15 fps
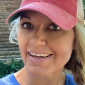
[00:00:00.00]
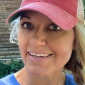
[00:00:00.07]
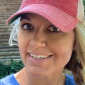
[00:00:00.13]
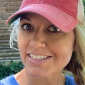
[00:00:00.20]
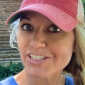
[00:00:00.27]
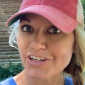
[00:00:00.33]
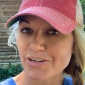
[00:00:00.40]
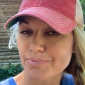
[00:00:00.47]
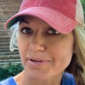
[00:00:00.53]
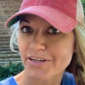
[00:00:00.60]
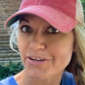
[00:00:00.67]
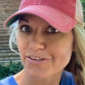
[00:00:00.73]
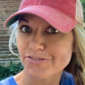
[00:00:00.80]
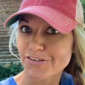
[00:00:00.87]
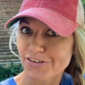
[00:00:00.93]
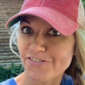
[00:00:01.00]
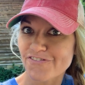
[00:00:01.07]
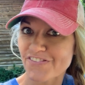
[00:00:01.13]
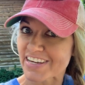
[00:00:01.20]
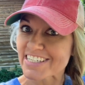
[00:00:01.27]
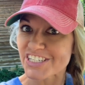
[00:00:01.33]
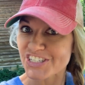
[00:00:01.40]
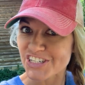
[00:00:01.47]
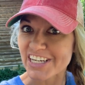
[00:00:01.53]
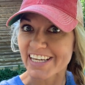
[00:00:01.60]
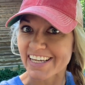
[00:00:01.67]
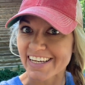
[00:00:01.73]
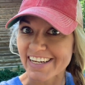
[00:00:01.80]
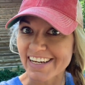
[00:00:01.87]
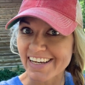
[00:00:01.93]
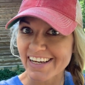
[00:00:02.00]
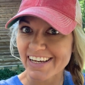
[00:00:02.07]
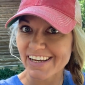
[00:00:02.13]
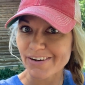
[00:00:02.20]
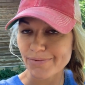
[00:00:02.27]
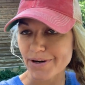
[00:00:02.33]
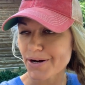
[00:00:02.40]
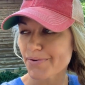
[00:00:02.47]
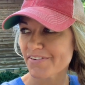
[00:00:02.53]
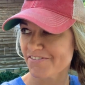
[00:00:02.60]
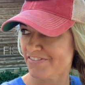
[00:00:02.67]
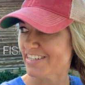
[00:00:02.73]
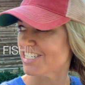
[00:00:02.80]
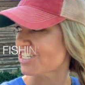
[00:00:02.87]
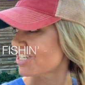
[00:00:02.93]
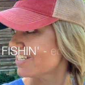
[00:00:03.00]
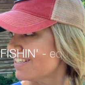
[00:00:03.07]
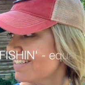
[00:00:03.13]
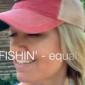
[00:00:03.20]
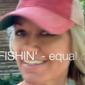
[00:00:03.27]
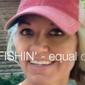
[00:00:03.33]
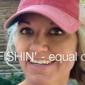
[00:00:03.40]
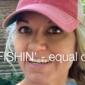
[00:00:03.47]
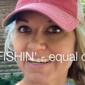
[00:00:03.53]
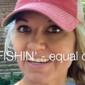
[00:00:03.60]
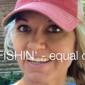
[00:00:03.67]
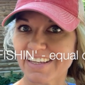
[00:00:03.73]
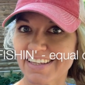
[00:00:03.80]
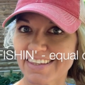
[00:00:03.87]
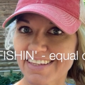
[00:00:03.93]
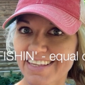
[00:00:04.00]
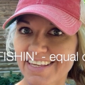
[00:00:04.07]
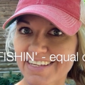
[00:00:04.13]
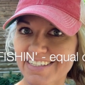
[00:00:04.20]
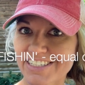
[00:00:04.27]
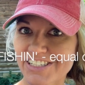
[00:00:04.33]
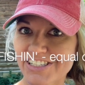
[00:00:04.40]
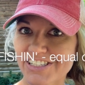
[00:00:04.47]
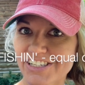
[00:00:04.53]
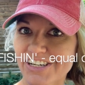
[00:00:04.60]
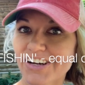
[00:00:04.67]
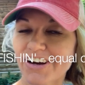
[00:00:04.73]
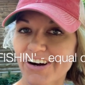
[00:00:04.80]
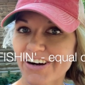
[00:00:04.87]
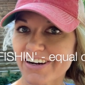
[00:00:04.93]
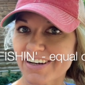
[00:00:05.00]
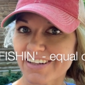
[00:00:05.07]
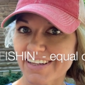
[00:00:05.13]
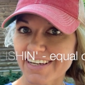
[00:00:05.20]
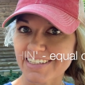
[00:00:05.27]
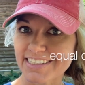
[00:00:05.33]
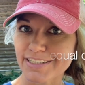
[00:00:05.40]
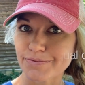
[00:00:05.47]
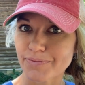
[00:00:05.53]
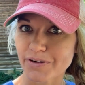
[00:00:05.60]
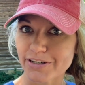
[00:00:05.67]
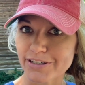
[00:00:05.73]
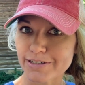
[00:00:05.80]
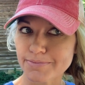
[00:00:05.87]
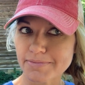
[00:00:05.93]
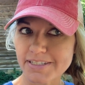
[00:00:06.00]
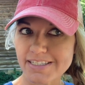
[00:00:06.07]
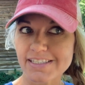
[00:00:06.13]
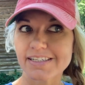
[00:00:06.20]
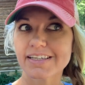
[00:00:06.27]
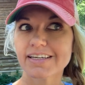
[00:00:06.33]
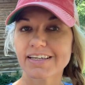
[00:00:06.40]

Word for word: It's going to be good for fishing. We're going fishing. The kids are collecting worms